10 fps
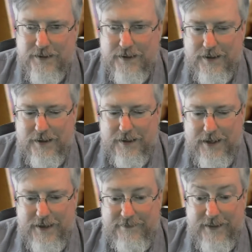
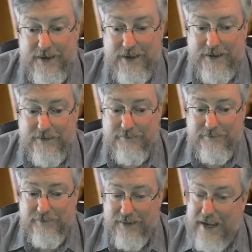And
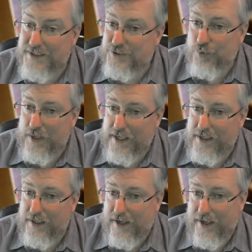then last
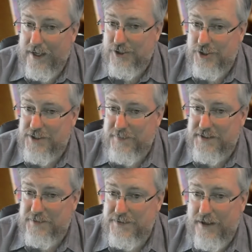week, I actually spent
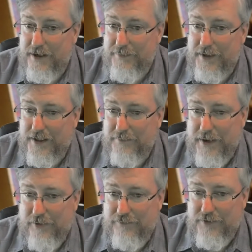some time in
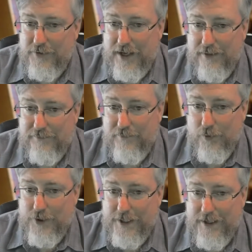Mountain View,
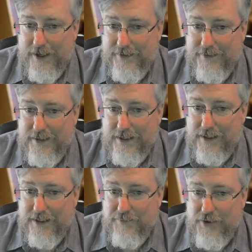California at
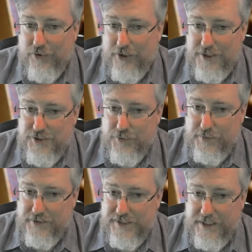the Computer History
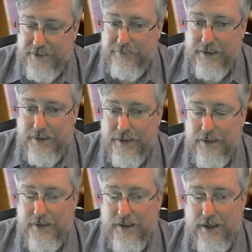Museum,
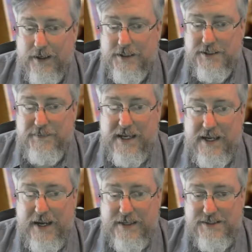
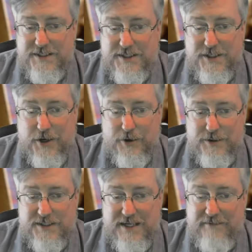speaking at
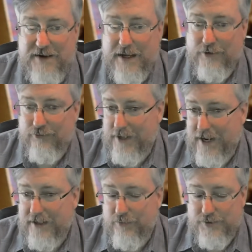Cisco's DevNet
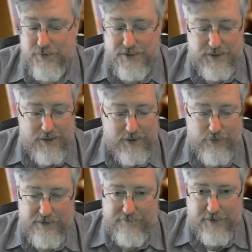Create, which was a
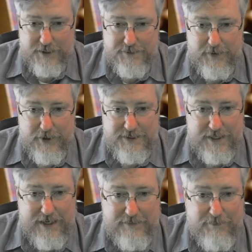really fun experience.
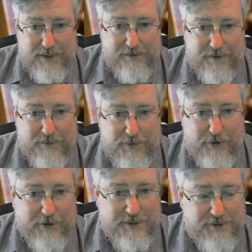I hadn't been to the
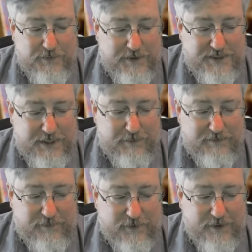Computer History Museum
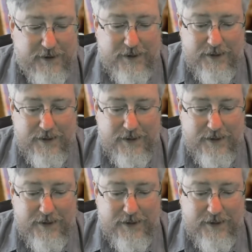before.